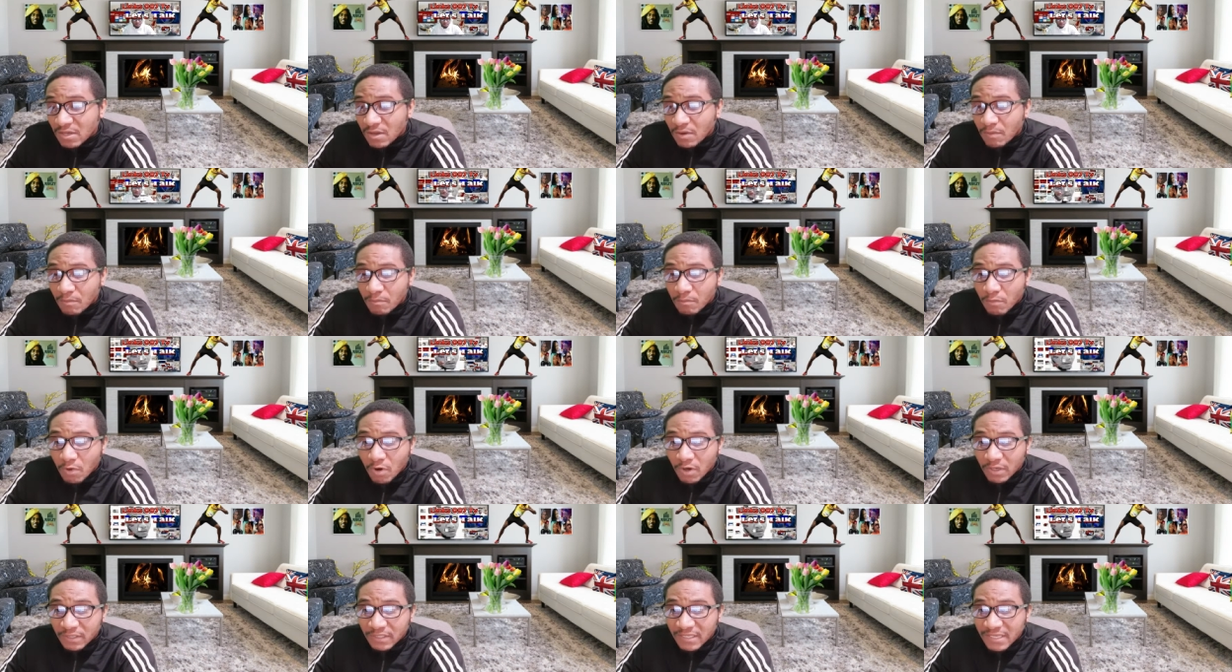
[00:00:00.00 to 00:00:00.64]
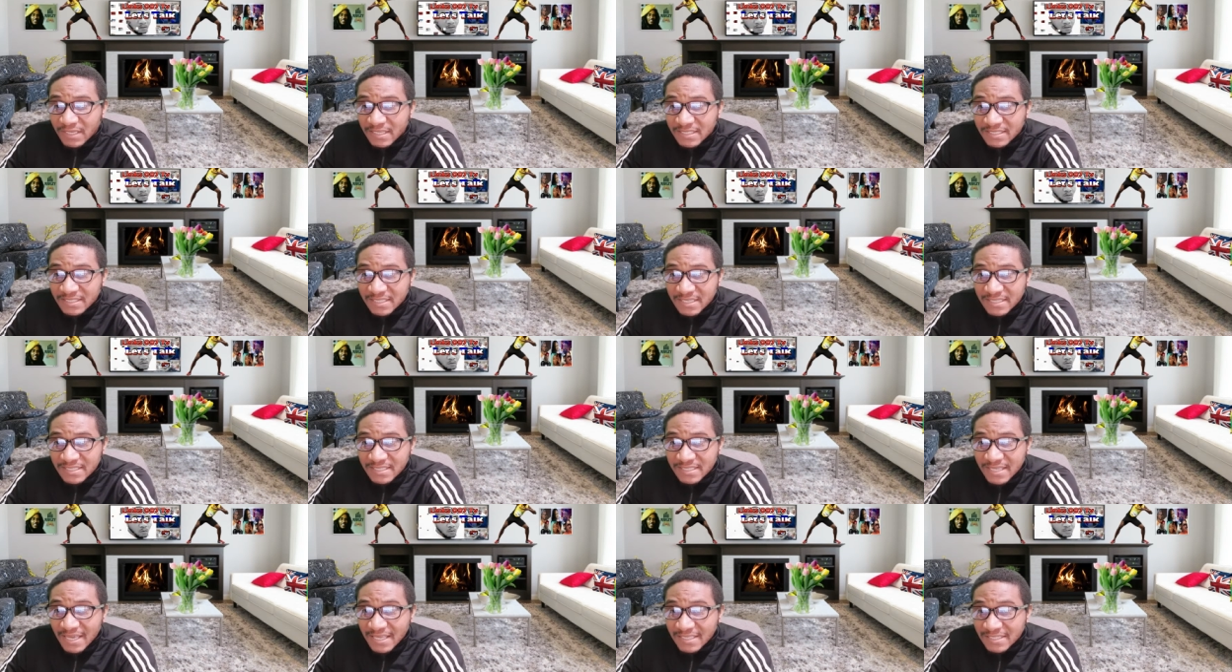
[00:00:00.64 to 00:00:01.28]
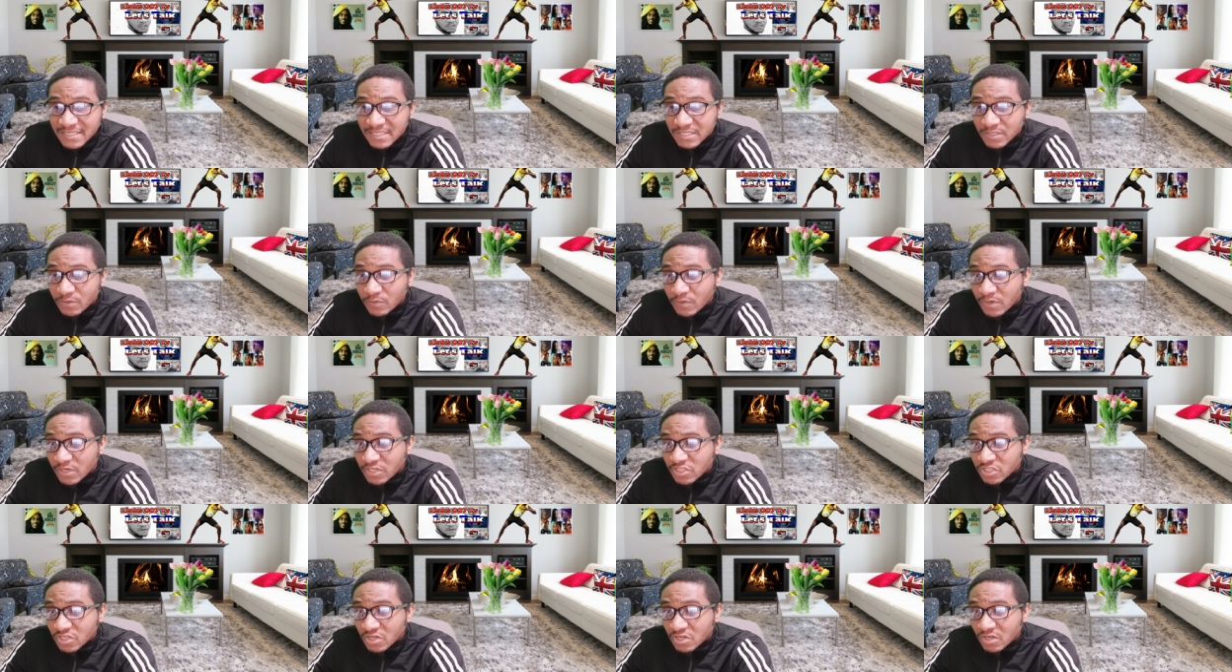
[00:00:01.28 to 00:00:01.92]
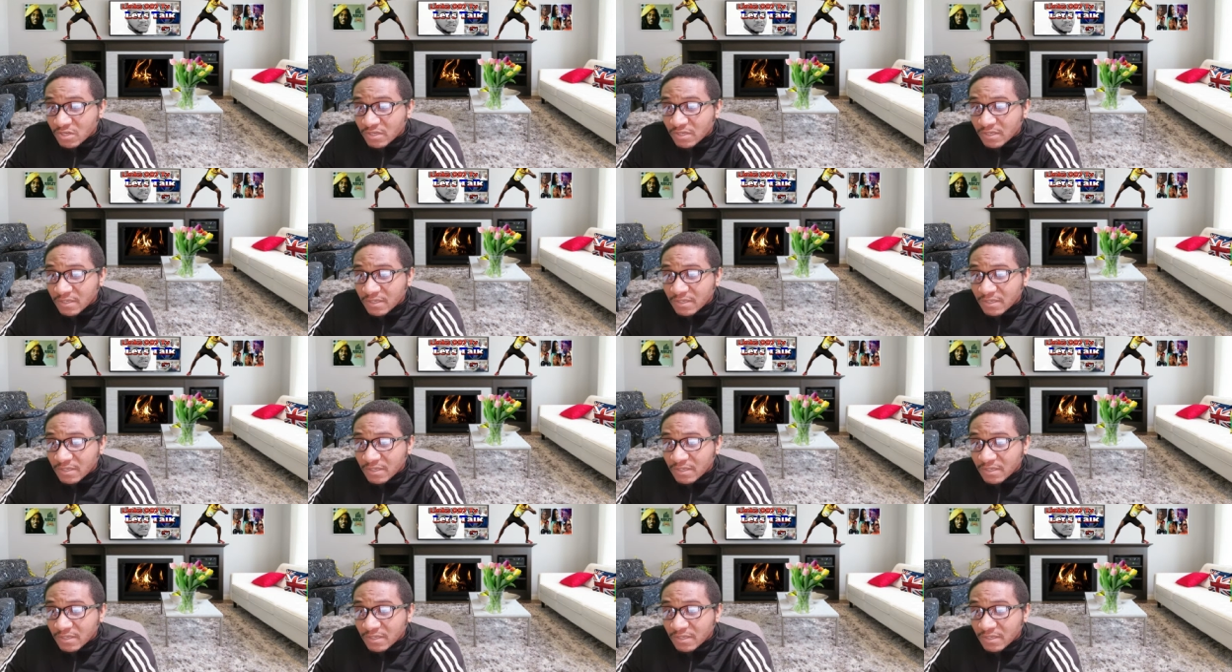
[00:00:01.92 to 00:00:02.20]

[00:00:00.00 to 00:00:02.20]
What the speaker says: But it's a sad situation,